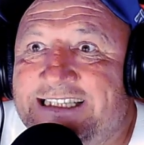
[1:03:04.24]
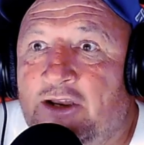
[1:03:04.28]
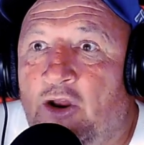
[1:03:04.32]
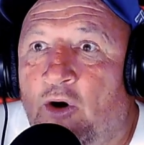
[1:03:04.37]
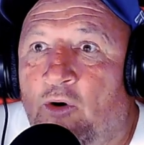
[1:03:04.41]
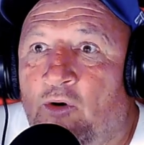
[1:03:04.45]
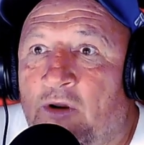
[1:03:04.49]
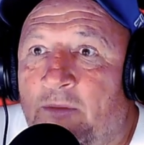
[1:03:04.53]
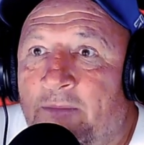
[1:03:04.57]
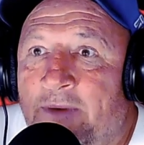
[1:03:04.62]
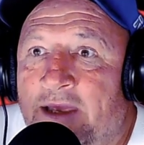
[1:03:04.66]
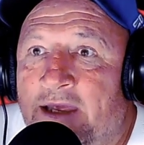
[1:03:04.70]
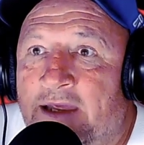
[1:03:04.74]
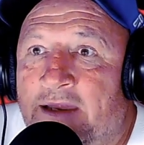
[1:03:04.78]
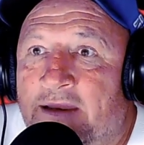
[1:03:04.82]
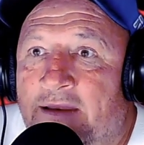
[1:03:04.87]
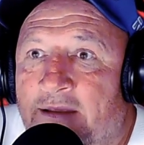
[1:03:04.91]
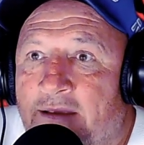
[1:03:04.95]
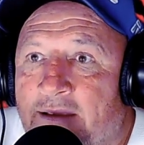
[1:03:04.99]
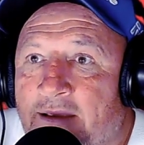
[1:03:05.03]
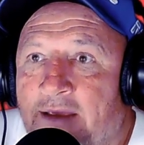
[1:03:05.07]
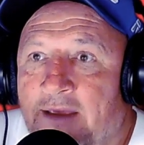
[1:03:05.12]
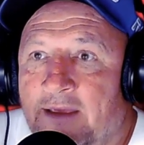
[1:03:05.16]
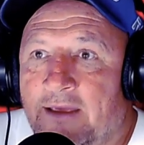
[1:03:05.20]
you know what I mean?
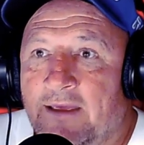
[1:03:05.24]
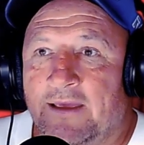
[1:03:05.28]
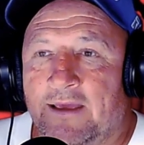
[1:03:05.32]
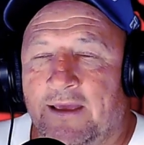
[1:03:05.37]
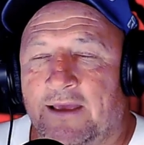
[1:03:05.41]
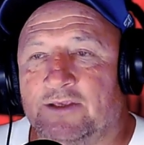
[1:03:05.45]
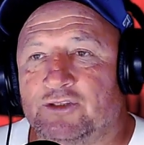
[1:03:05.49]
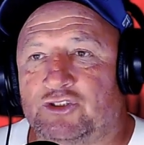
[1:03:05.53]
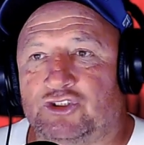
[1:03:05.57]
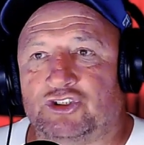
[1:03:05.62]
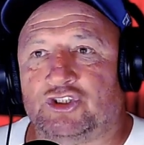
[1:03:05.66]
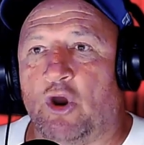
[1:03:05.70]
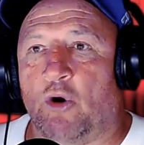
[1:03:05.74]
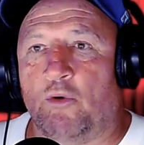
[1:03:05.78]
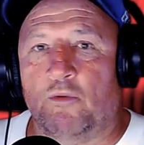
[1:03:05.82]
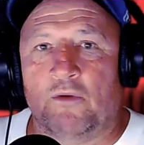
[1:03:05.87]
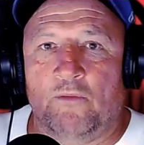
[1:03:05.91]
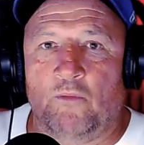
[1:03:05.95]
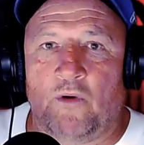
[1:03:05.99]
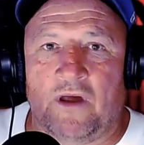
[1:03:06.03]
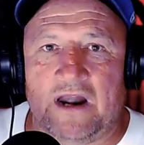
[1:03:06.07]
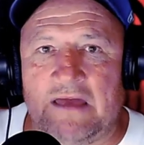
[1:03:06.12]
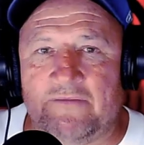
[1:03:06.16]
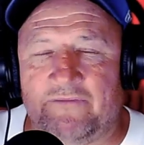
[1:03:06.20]
Yeah, of course. So
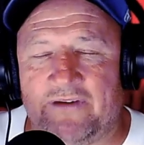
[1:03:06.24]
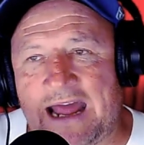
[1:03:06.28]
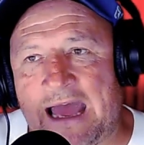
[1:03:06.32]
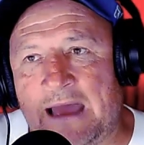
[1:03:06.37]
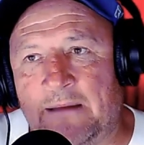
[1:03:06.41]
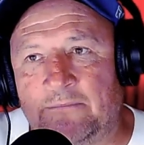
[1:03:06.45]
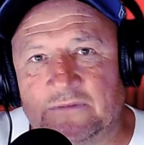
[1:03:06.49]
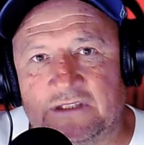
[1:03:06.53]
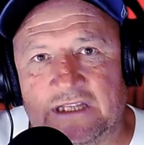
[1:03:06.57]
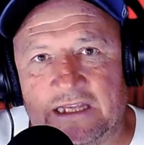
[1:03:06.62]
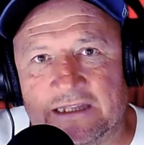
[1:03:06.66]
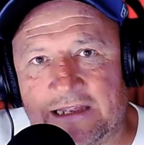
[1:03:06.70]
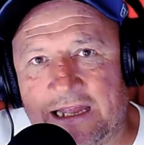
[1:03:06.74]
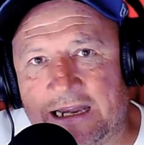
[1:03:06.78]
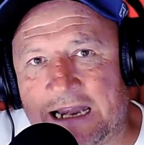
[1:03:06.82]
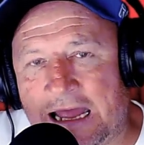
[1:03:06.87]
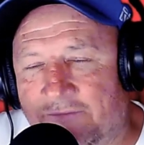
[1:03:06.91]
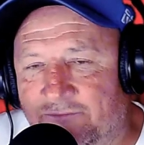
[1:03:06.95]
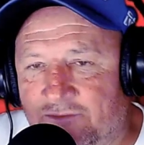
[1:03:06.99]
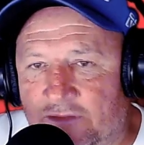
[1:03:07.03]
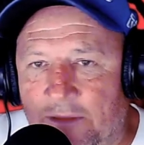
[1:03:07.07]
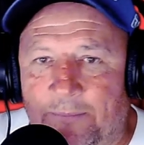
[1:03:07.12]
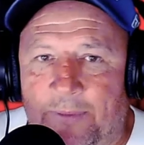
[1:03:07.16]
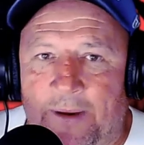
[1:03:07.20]
whatever yeah. happened in an
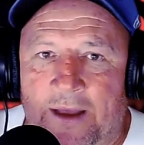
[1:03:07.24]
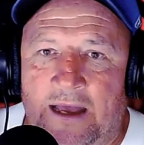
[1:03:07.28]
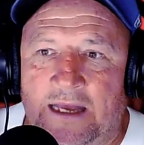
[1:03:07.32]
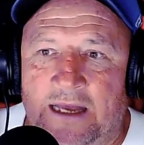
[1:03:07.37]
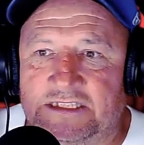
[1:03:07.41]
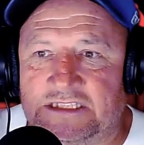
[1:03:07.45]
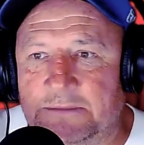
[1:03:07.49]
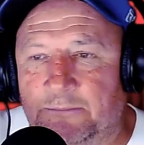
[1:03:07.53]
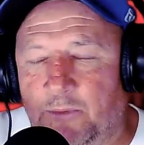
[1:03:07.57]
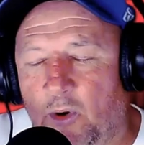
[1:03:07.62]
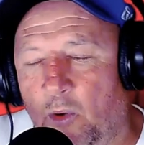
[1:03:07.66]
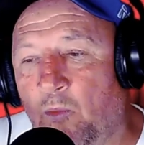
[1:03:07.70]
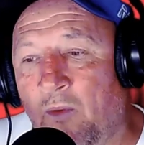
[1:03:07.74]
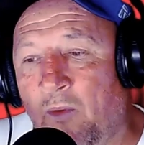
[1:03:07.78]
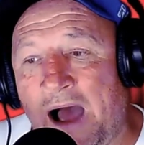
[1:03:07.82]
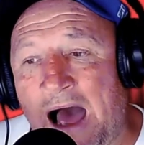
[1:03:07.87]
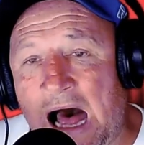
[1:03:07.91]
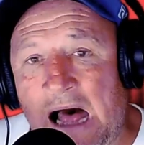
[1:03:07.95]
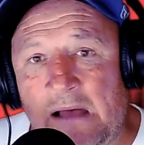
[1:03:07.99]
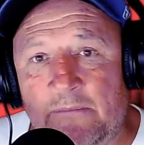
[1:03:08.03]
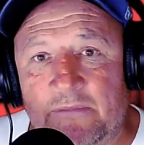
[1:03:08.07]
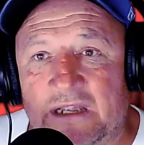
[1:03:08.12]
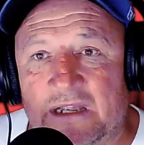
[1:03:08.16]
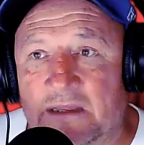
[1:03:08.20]
after party, but
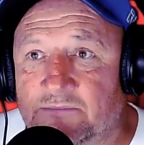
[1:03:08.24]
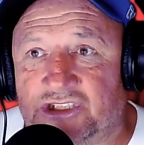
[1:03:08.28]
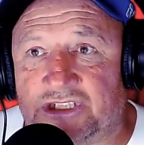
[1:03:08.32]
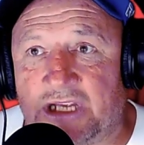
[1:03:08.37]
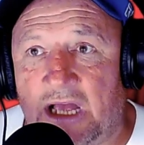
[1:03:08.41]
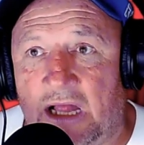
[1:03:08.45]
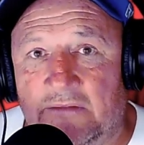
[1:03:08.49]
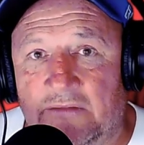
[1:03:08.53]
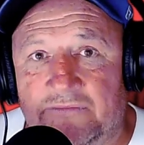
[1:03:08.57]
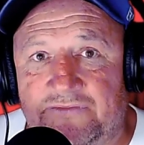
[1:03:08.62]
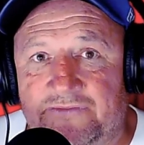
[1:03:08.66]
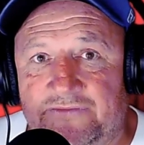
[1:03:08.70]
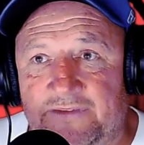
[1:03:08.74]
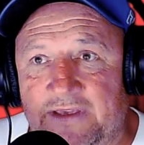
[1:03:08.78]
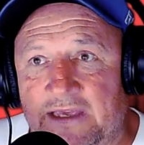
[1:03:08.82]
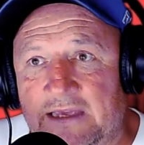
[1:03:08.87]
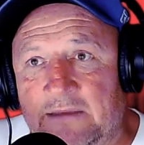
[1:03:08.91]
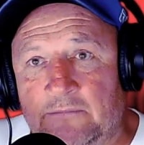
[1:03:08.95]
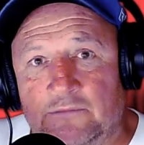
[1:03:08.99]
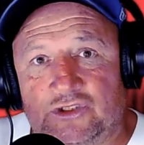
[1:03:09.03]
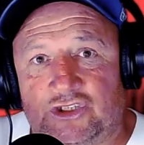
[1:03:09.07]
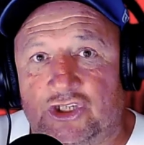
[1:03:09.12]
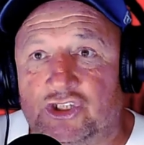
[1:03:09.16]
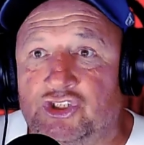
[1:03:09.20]
Wildman himself,
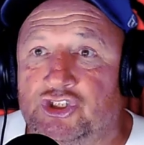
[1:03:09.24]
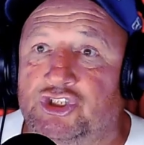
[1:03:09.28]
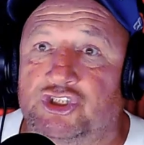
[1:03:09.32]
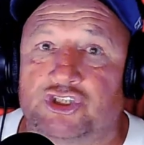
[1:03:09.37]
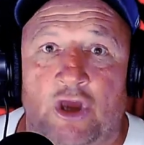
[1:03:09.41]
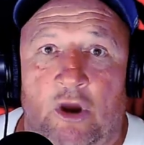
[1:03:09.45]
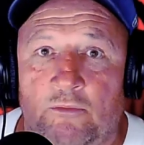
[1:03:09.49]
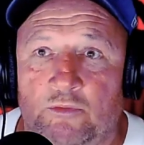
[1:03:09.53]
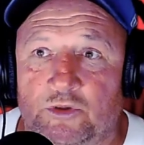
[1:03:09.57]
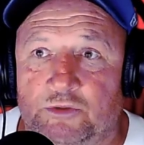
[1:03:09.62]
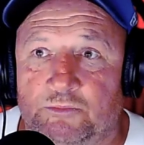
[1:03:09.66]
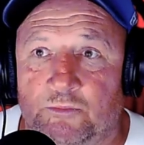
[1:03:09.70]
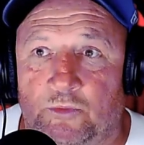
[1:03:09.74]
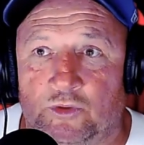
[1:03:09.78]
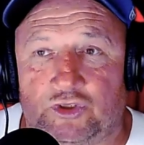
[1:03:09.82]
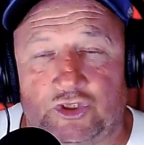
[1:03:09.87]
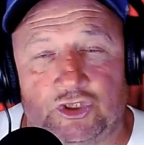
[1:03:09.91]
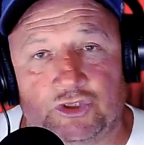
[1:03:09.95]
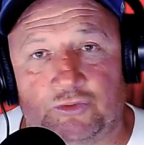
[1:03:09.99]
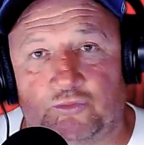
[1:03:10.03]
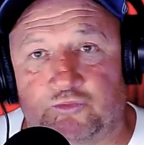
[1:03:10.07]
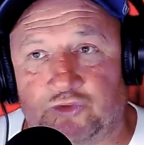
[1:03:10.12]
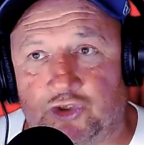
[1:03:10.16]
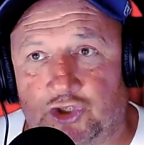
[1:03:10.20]
it was his show as much
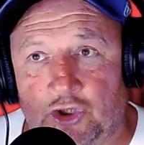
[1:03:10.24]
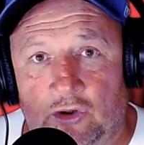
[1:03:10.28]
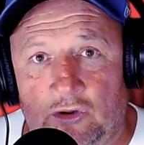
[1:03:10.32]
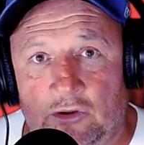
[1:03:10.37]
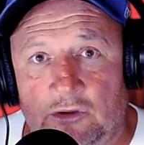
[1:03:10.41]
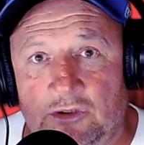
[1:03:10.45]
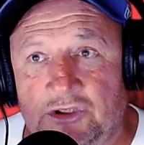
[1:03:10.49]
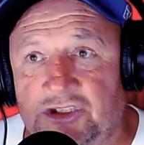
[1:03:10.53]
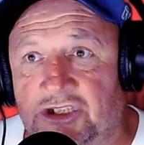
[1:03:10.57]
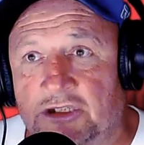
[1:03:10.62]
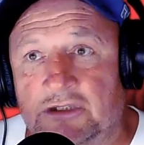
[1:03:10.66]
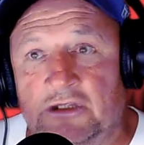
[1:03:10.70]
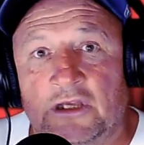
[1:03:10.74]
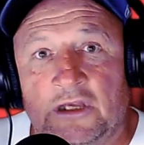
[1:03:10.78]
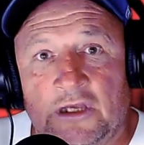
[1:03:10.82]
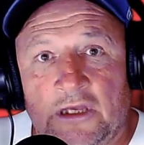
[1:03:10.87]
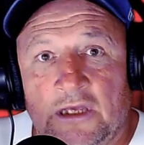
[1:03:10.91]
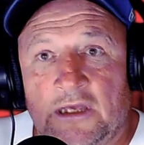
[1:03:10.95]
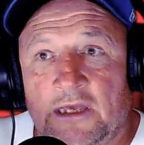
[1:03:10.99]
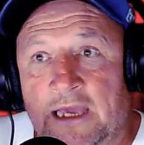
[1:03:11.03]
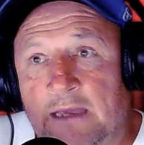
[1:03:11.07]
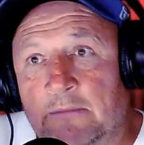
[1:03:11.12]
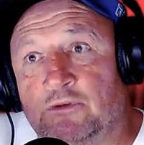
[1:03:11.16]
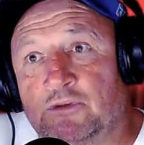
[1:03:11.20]
as Shaun's and
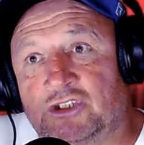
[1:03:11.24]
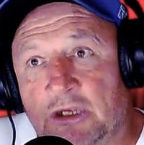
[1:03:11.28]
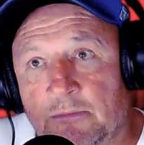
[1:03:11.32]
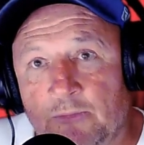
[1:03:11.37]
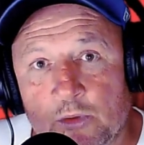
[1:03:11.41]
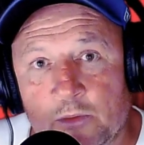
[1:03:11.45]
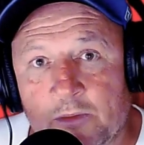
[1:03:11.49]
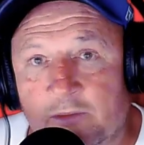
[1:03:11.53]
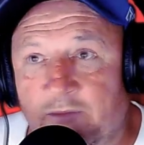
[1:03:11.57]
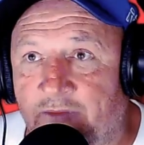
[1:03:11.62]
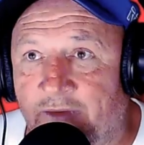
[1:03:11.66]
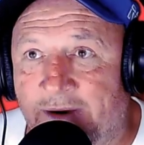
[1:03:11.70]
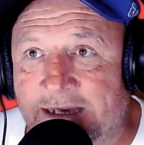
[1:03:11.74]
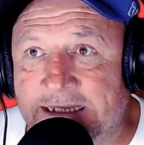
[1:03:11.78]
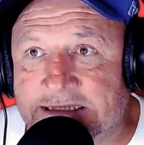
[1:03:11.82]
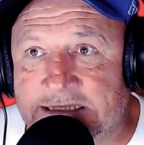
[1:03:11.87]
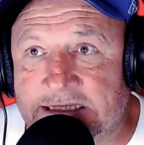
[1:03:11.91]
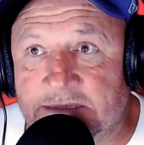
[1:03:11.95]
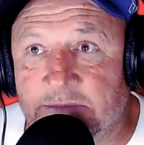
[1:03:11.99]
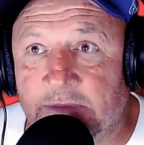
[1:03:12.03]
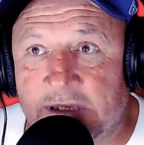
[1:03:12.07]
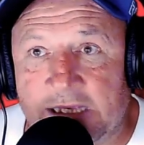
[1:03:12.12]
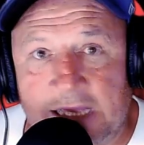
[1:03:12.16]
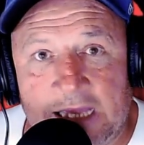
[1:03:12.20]
it was him who
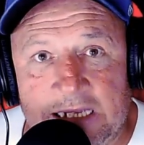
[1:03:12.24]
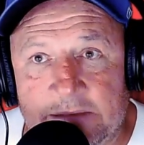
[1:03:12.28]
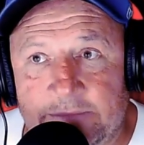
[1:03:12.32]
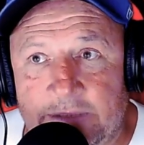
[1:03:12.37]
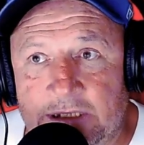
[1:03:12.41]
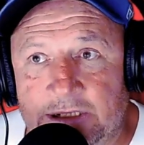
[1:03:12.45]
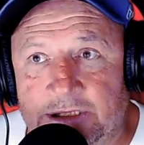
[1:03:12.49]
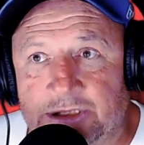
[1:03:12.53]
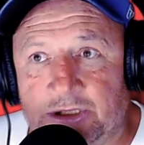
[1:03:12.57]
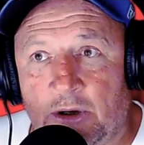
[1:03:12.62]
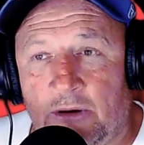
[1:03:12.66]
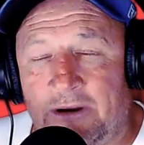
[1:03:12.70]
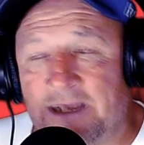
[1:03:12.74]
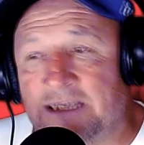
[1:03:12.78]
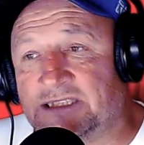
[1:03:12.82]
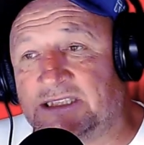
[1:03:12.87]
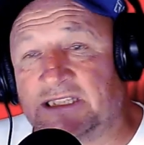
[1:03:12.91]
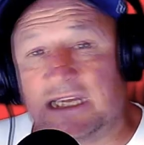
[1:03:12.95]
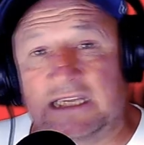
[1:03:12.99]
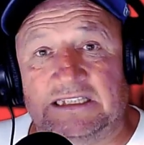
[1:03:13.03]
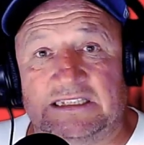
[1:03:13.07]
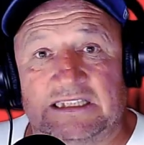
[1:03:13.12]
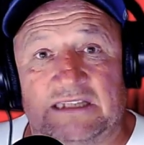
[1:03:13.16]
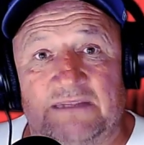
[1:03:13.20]
invited me anyway. So I'd
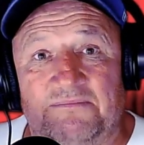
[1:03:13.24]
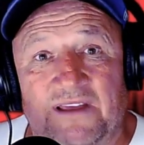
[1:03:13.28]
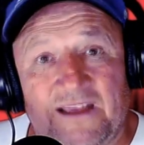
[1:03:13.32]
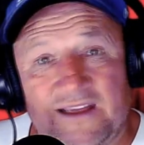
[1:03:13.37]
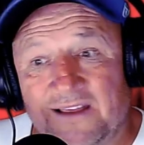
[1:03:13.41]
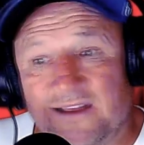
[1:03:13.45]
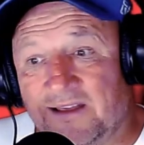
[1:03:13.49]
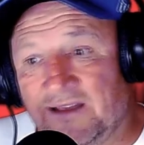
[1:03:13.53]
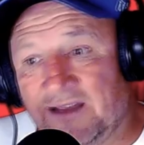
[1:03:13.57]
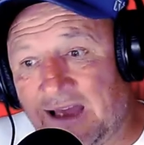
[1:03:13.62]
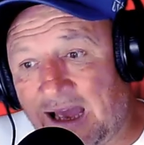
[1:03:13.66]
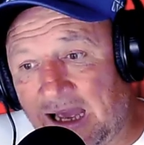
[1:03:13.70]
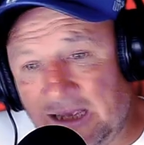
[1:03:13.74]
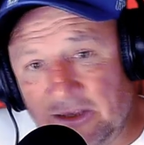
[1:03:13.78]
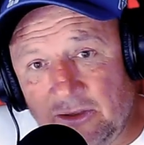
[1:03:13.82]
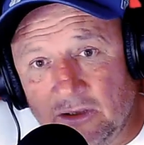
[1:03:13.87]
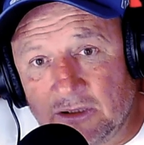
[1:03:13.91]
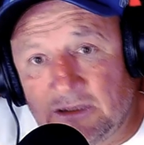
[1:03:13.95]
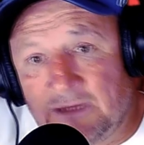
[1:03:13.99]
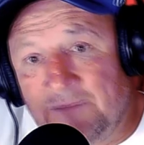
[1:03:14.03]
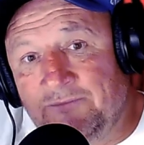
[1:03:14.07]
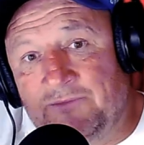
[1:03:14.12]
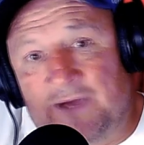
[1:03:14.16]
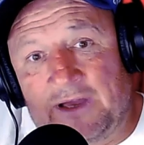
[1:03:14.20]
say to them, I
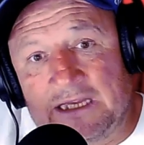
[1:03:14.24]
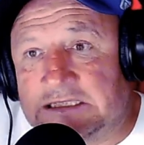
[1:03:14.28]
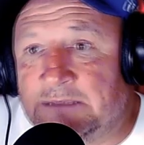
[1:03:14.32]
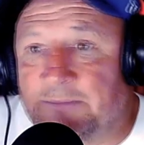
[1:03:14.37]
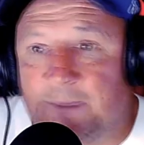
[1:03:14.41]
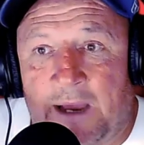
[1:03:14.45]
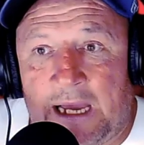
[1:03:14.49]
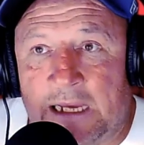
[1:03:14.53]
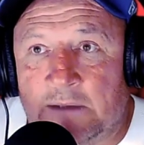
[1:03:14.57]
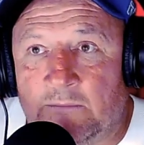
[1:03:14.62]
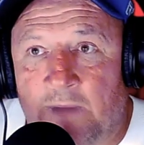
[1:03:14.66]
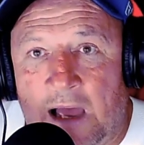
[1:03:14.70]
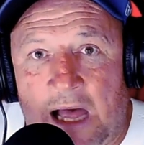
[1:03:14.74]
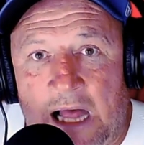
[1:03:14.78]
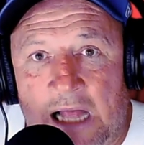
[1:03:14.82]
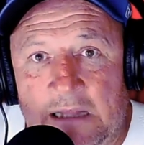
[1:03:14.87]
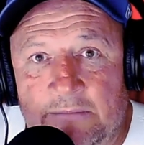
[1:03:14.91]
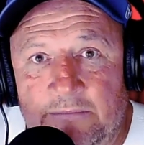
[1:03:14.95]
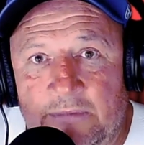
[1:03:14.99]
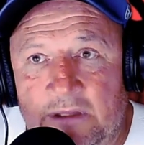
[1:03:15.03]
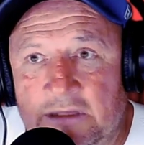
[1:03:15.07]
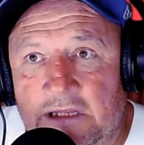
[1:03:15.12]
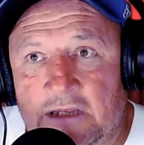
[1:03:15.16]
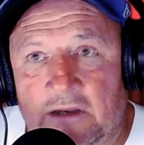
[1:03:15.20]
got invited by
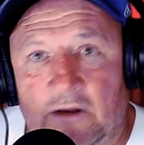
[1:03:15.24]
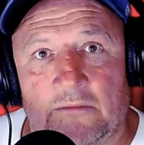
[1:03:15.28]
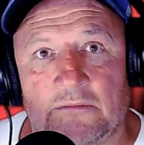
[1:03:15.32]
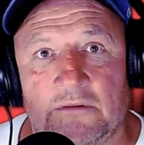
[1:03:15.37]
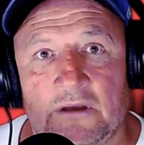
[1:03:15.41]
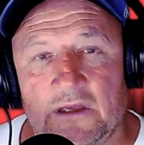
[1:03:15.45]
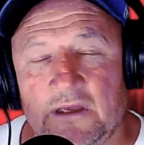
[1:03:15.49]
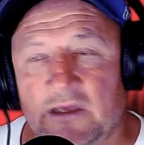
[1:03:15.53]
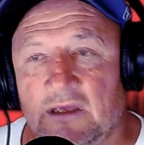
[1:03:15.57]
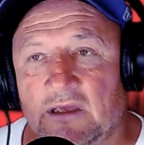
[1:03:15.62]
Wildman, you know,